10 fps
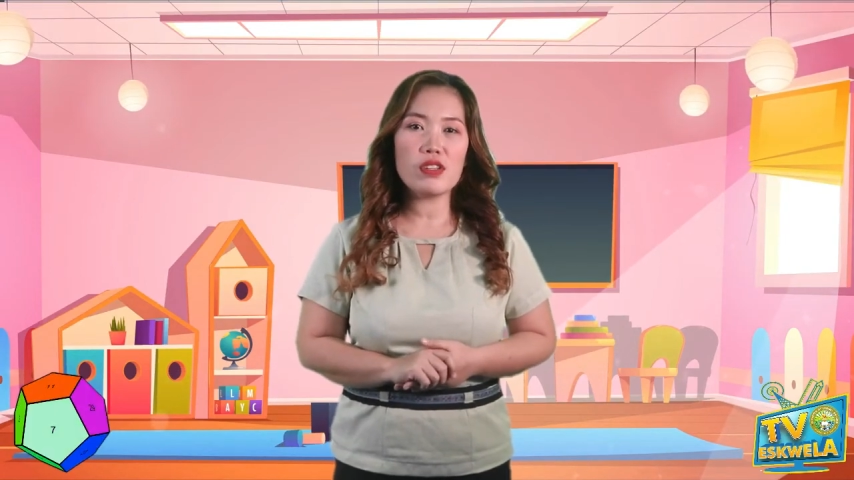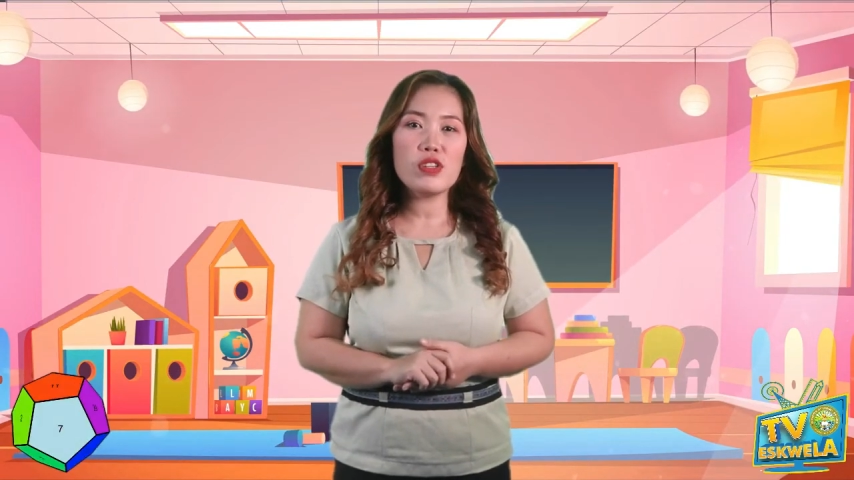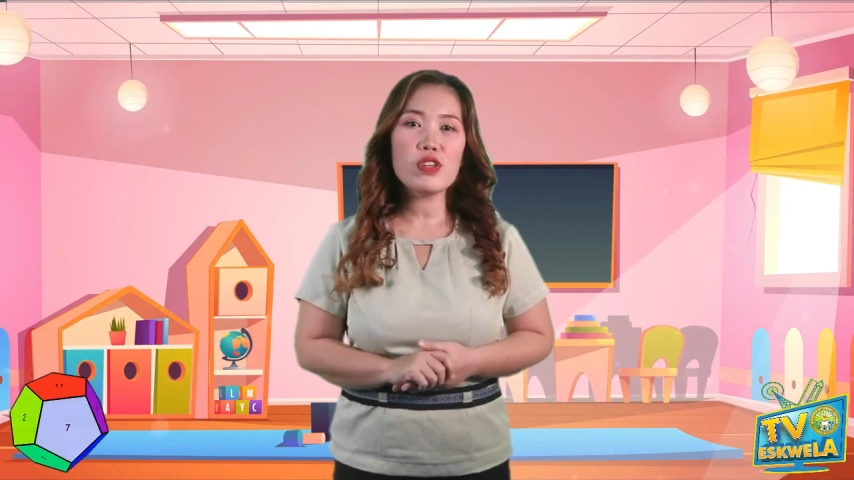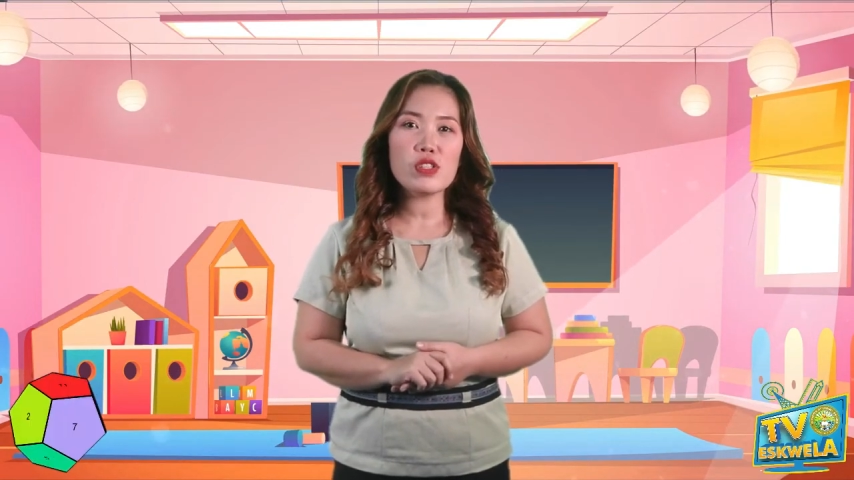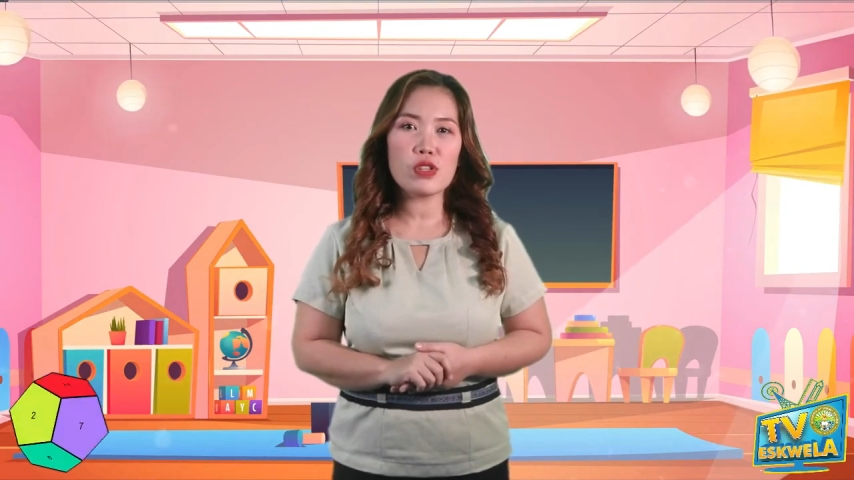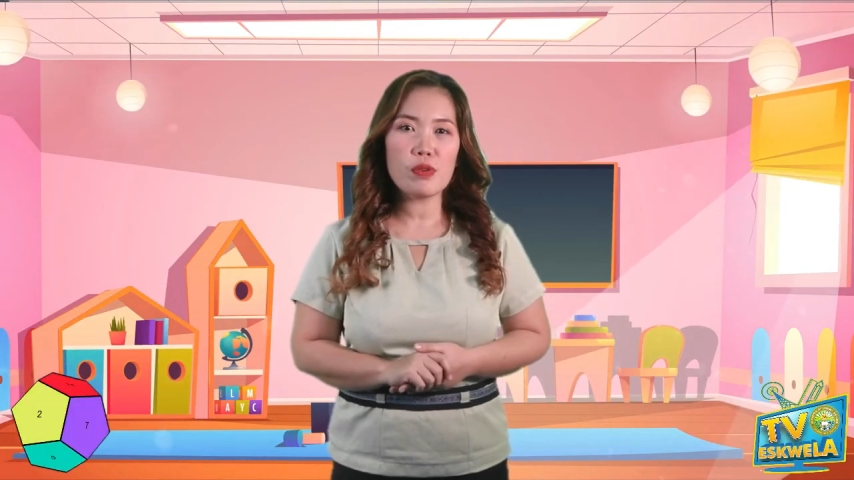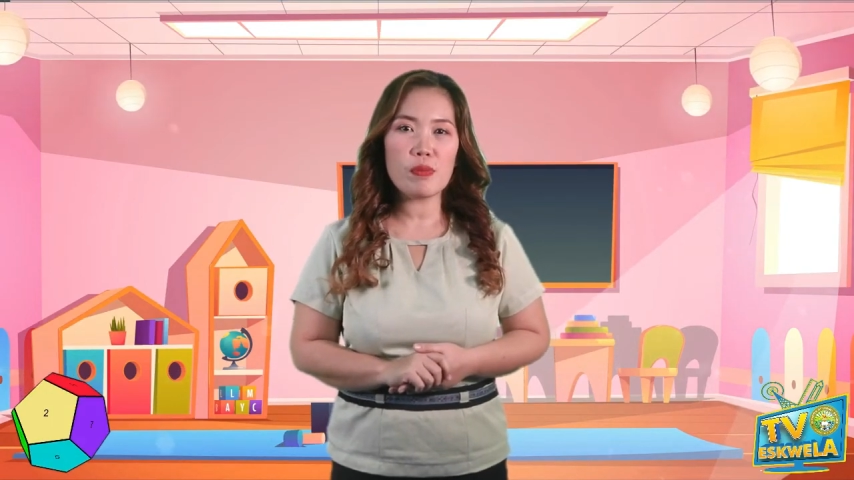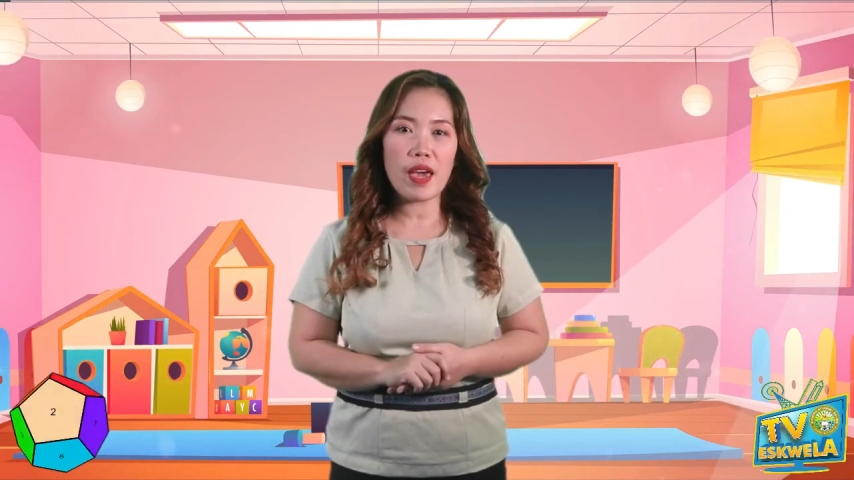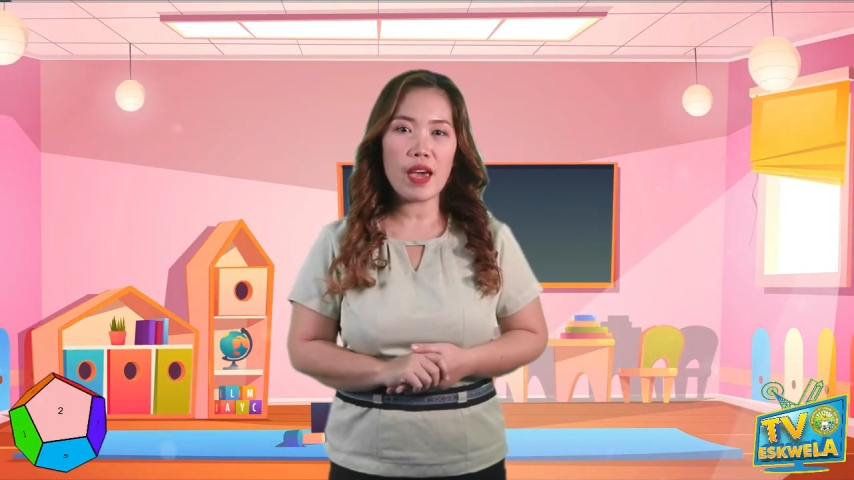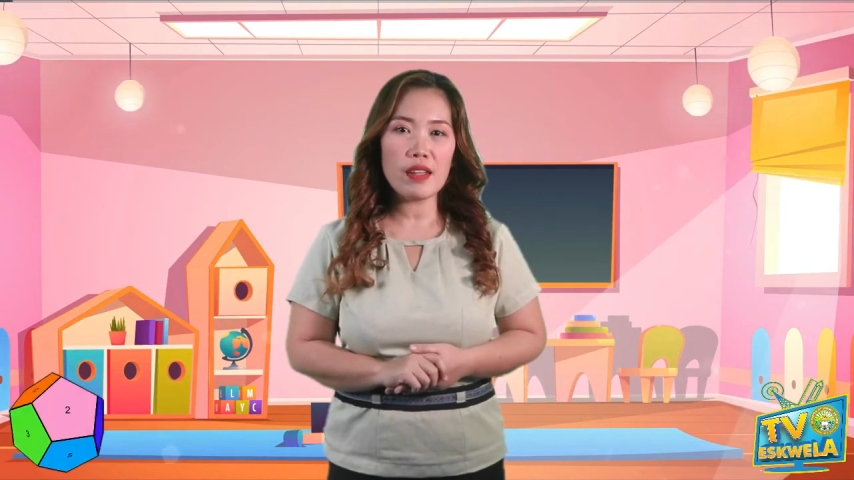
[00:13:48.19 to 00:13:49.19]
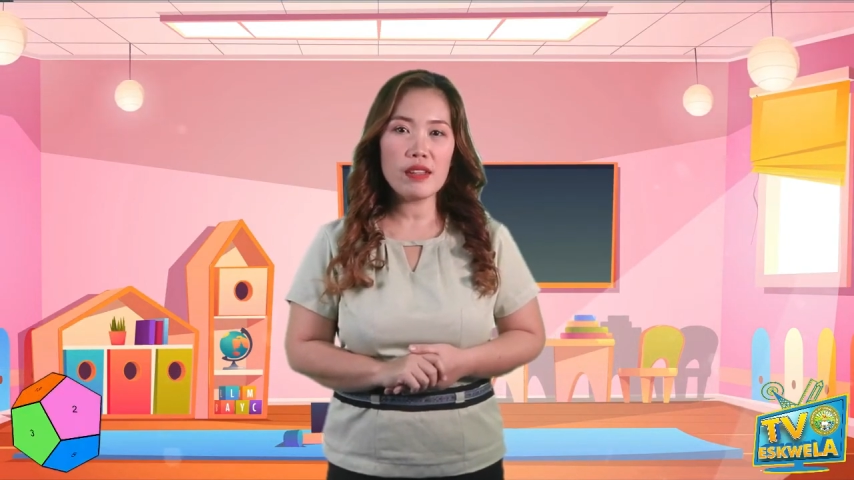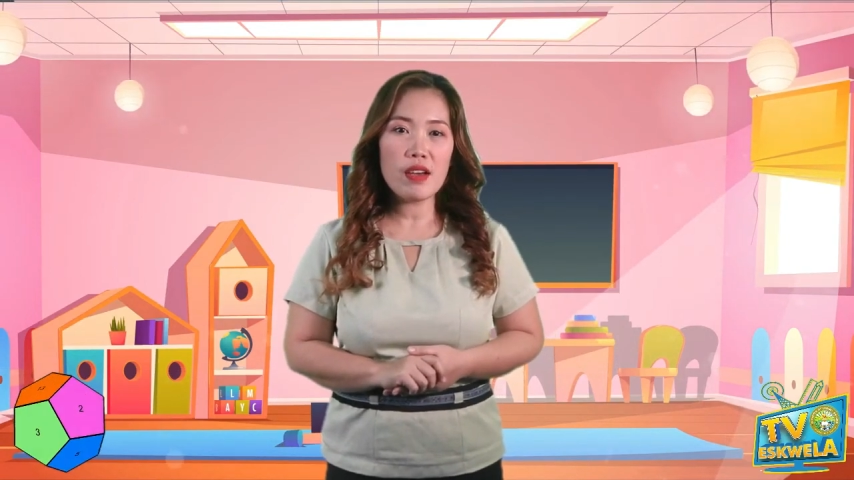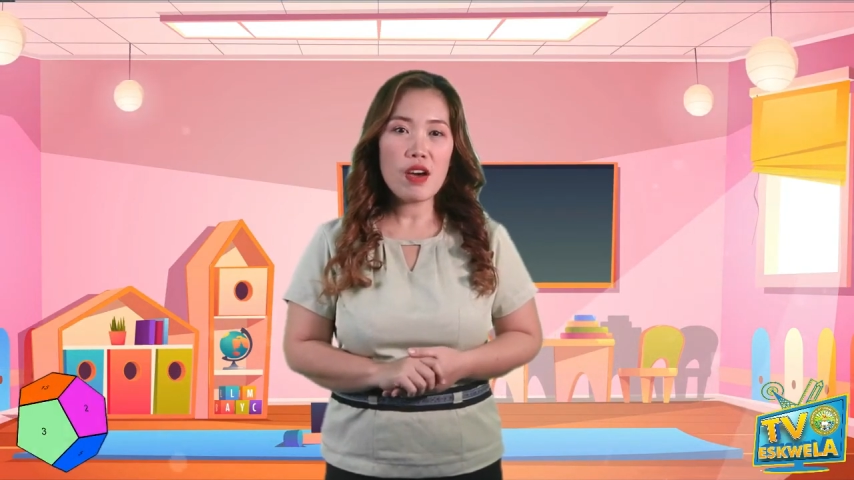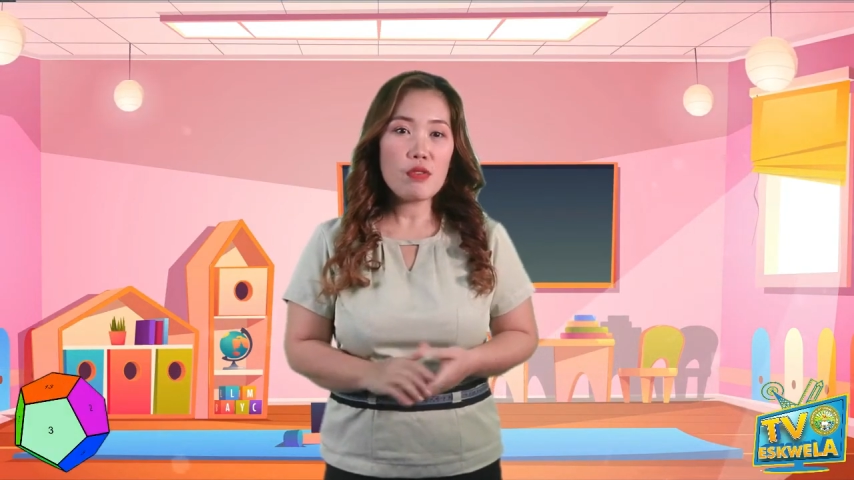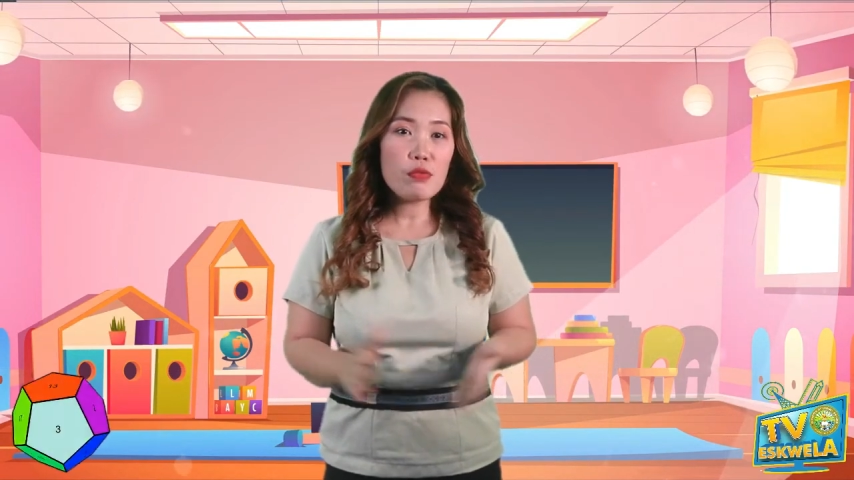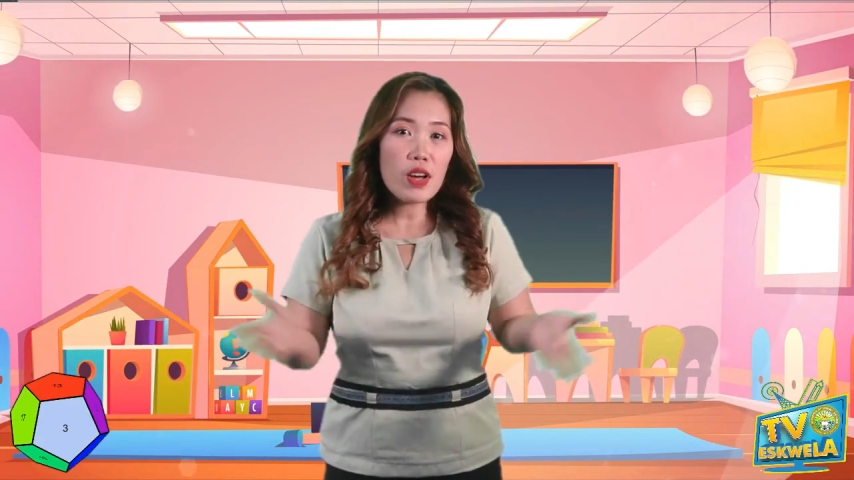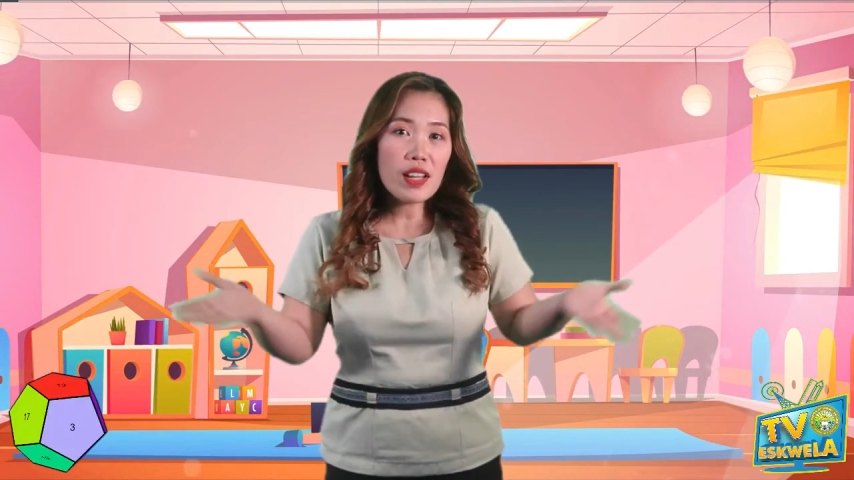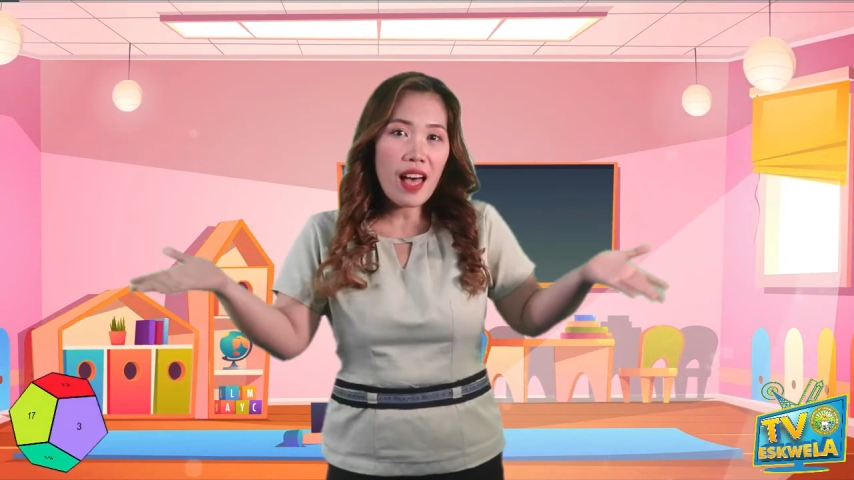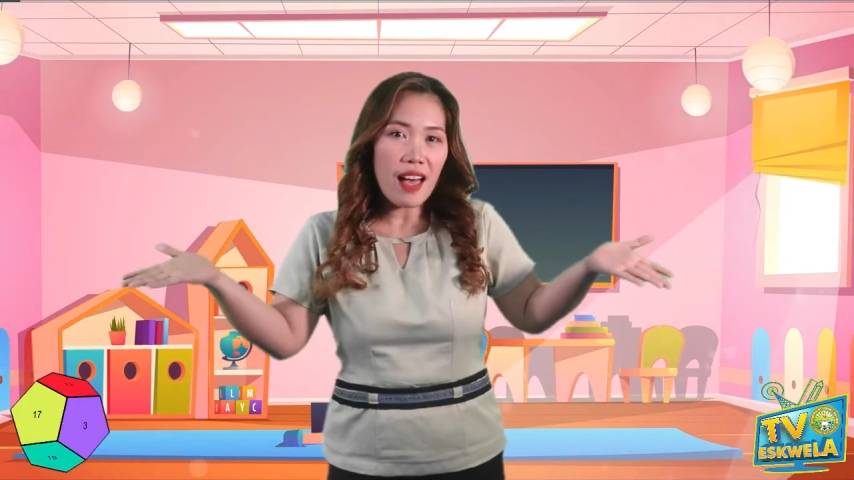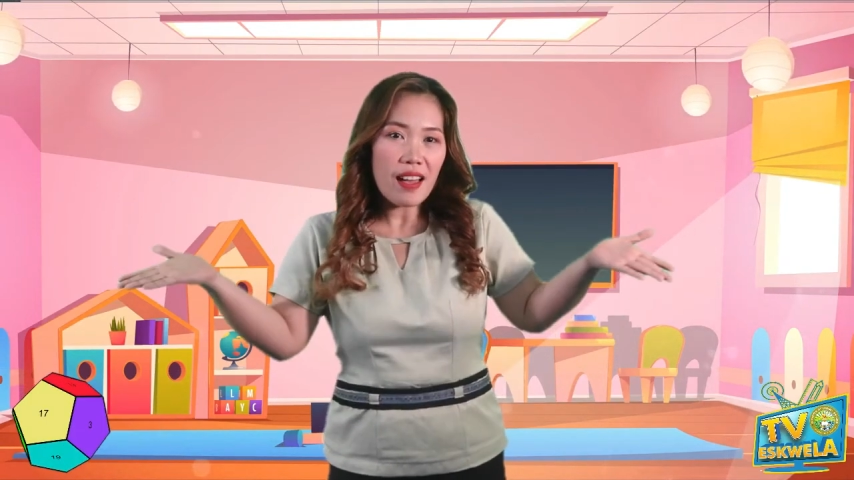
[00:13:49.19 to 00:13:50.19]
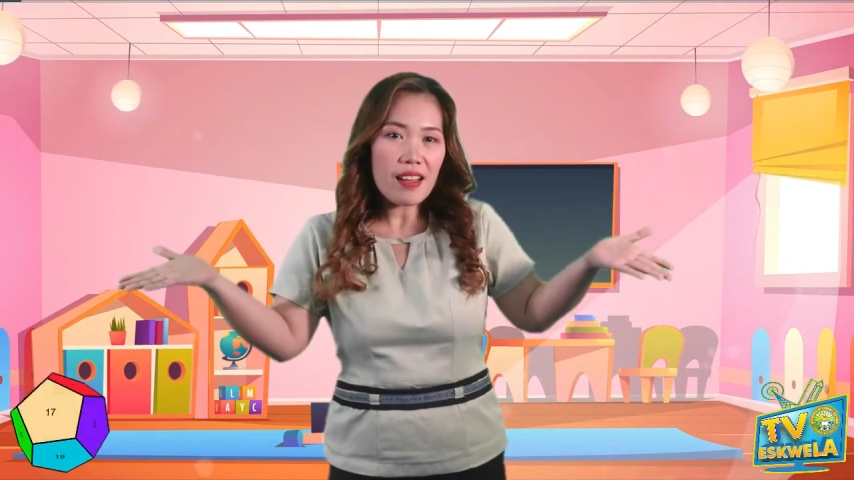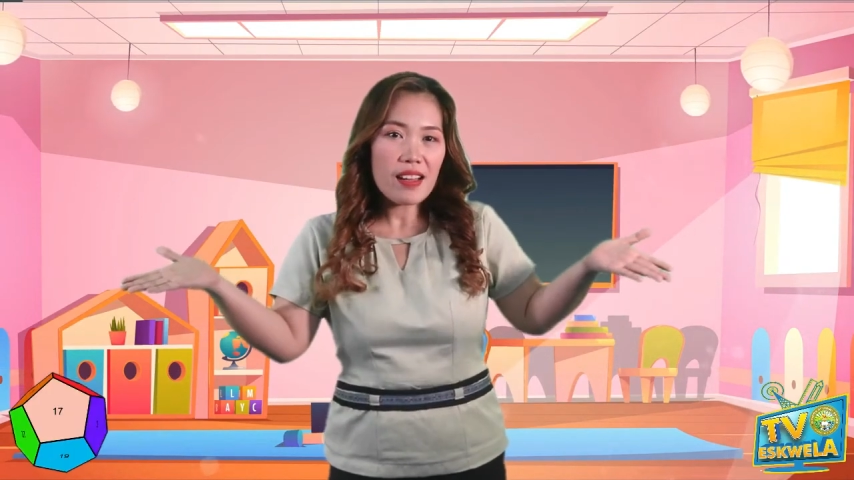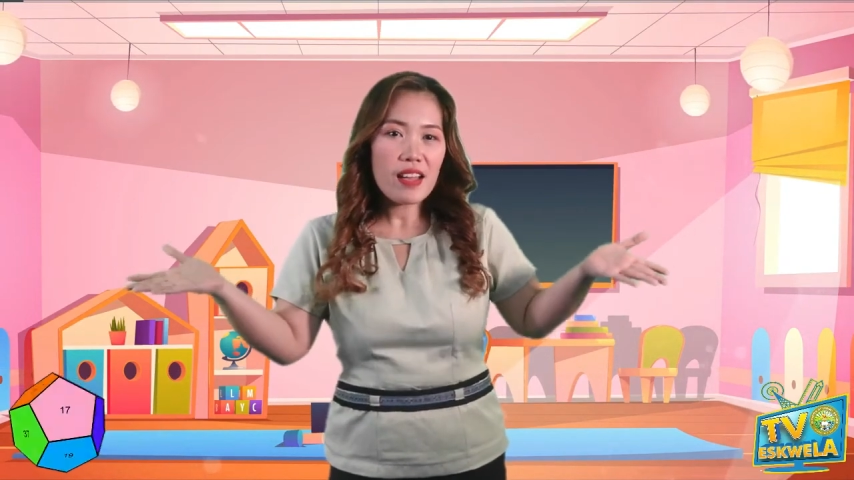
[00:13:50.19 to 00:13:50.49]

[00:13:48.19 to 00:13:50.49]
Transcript: on YouTube and voila!